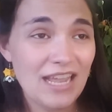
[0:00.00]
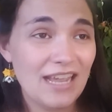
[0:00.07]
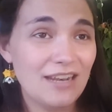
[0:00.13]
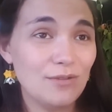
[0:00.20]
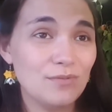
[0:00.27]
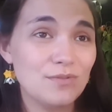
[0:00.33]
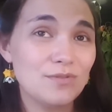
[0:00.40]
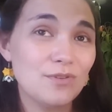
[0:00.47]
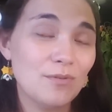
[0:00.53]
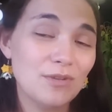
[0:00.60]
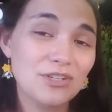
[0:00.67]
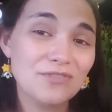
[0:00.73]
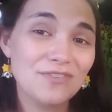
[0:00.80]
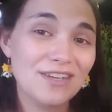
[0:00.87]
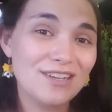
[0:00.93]
and it was so
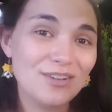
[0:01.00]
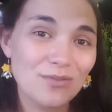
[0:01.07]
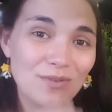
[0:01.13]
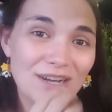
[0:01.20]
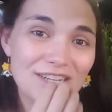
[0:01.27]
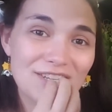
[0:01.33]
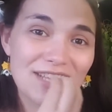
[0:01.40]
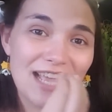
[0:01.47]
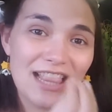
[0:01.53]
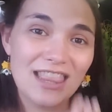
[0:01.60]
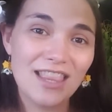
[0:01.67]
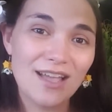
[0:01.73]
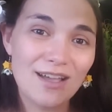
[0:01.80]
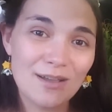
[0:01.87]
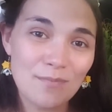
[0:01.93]
much fun to watch that
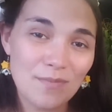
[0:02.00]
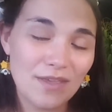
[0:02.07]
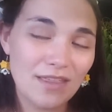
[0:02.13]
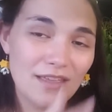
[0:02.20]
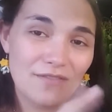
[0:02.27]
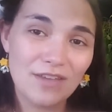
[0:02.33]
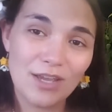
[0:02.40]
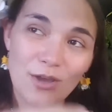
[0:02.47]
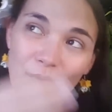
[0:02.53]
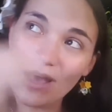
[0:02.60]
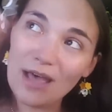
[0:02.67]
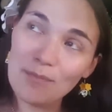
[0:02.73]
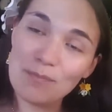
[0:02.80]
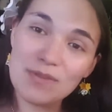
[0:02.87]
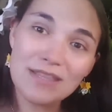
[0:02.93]
long bill of it go
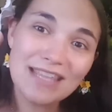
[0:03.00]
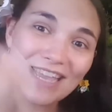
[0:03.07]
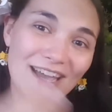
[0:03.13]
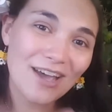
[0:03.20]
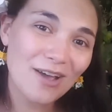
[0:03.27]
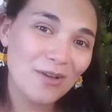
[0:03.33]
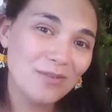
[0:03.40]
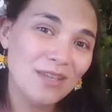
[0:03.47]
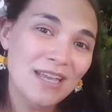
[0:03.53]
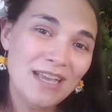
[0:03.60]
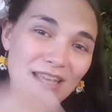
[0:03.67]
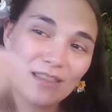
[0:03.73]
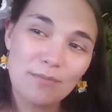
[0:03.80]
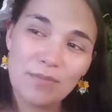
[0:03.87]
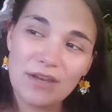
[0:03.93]
up and down
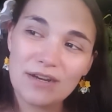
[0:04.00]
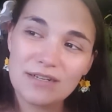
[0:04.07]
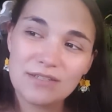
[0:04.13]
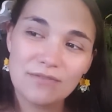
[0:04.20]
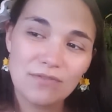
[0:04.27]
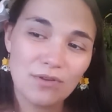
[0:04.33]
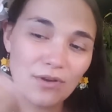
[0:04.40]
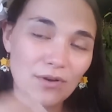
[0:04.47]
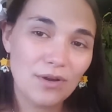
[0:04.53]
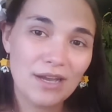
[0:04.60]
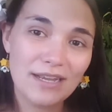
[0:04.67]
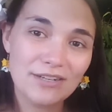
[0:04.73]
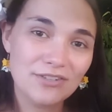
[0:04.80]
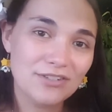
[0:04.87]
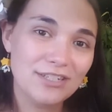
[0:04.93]
the berries of the
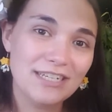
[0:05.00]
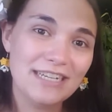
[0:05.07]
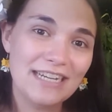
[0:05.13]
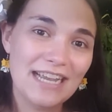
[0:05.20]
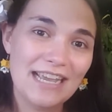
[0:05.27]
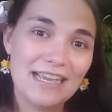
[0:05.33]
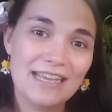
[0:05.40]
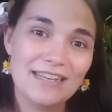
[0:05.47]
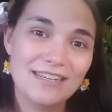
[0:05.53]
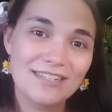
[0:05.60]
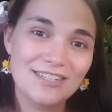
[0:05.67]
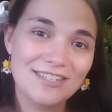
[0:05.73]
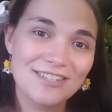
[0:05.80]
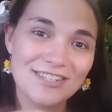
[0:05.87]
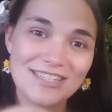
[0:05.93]
ohai tree, and
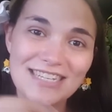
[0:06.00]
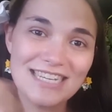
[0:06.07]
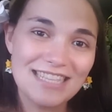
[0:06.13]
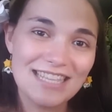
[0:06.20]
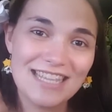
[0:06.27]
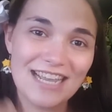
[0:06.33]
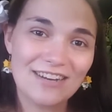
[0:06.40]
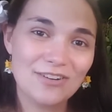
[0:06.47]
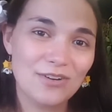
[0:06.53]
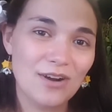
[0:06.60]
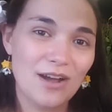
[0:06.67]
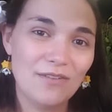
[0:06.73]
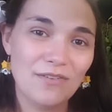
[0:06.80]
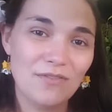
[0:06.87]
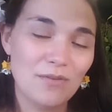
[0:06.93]
to just eat the nectar
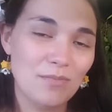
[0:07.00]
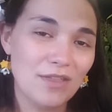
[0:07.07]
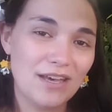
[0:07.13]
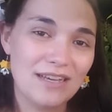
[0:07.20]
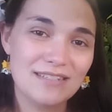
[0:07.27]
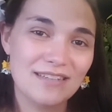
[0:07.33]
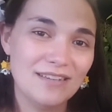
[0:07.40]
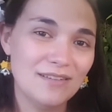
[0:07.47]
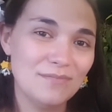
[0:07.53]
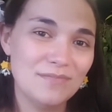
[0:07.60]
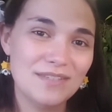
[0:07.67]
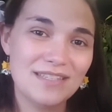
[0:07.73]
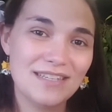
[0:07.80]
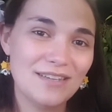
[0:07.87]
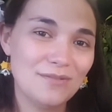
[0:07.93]
off of the
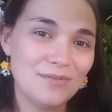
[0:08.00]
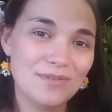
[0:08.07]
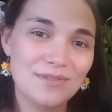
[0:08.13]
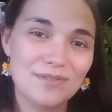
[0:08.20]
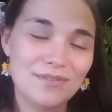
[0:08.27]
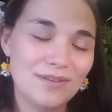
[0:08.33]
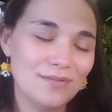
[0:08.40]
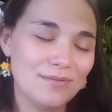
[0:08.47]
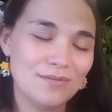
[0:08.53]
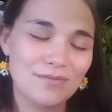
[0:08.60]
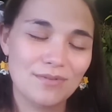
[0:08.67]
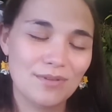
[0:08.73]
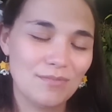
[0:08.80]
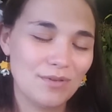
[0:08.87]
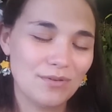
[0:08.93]
blossoms. It was it was
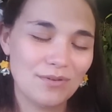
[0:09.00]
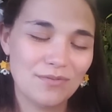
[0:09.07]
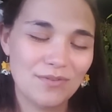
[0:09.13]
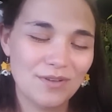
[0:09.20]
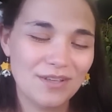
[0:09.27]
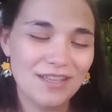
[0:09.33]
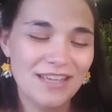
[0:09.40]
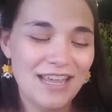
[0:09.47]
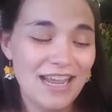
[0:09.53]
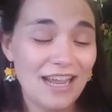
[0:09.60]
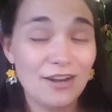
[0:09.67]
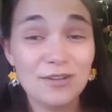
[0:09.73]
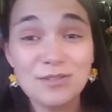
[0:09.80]
really beautiful. And